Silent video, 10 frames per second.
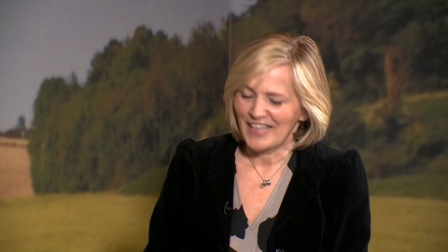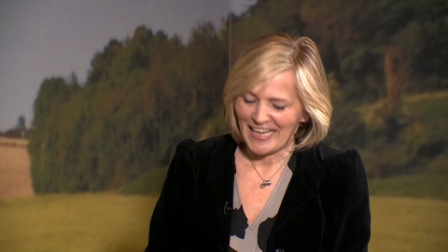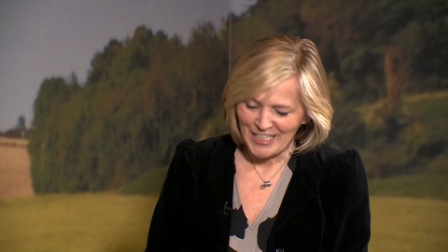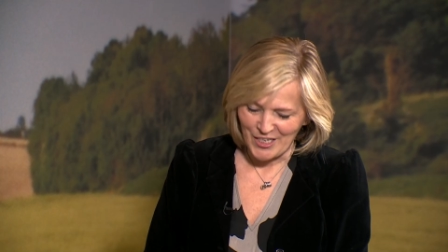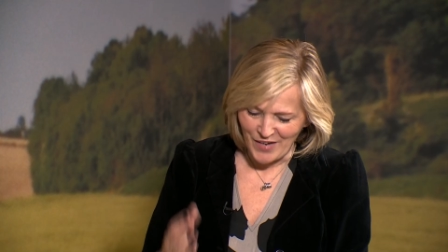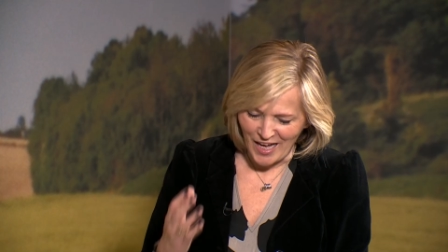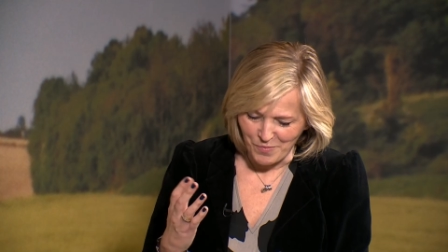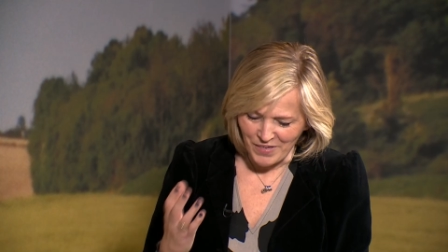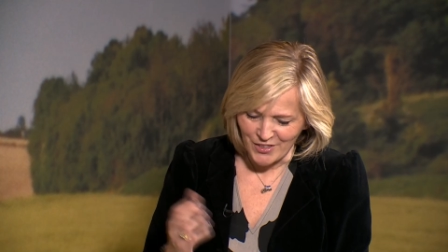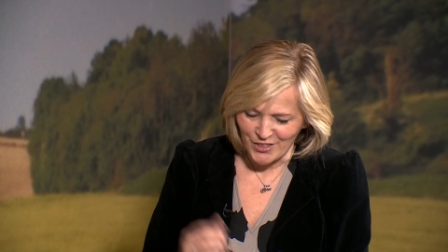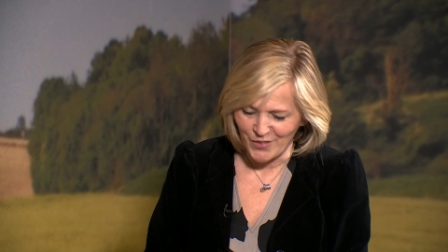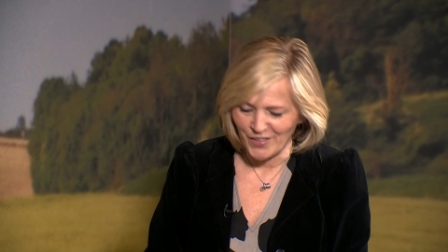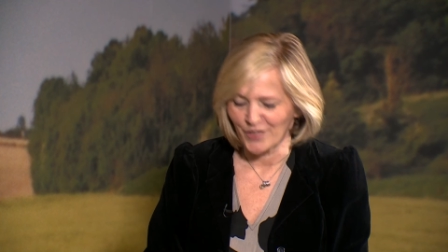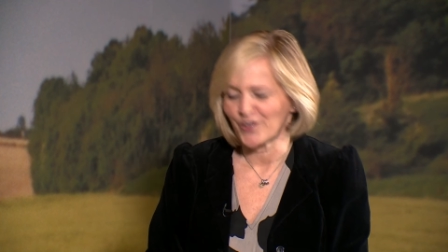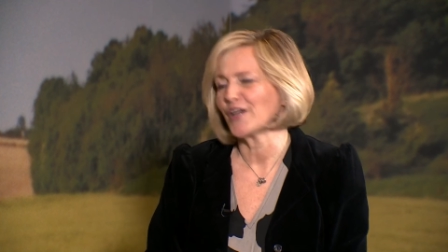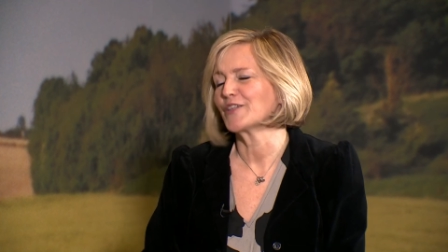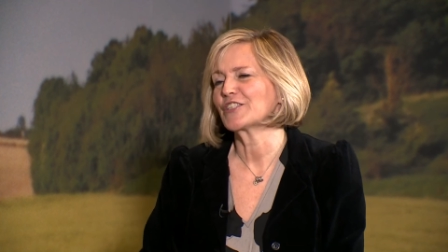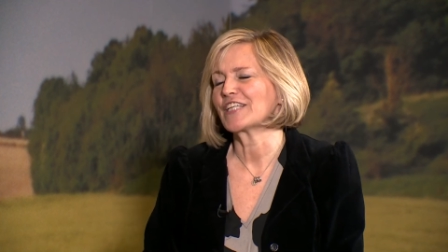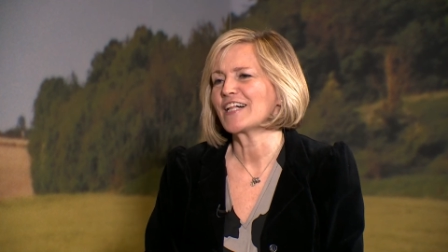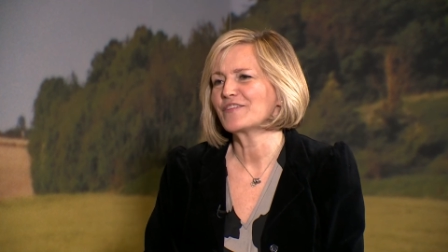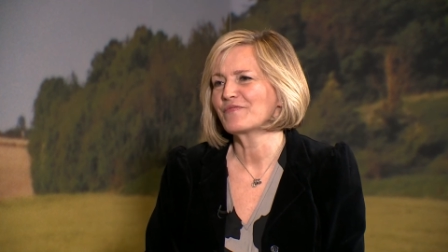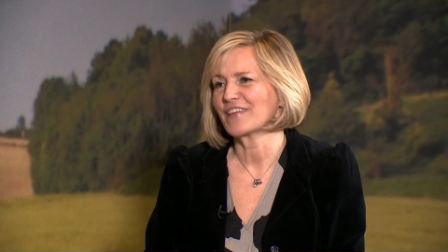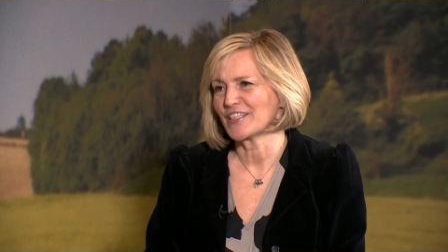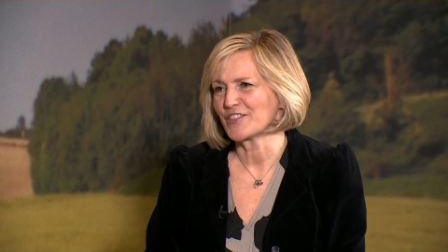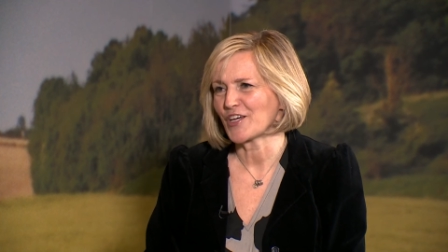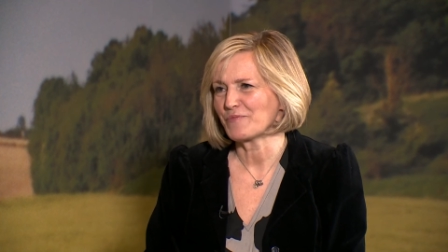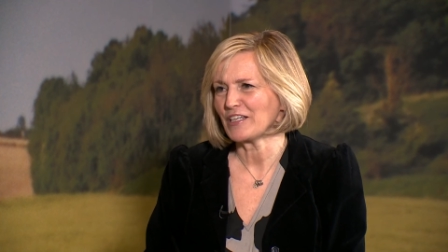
Thank you, Alberto Arroyo Schnell. Thank you so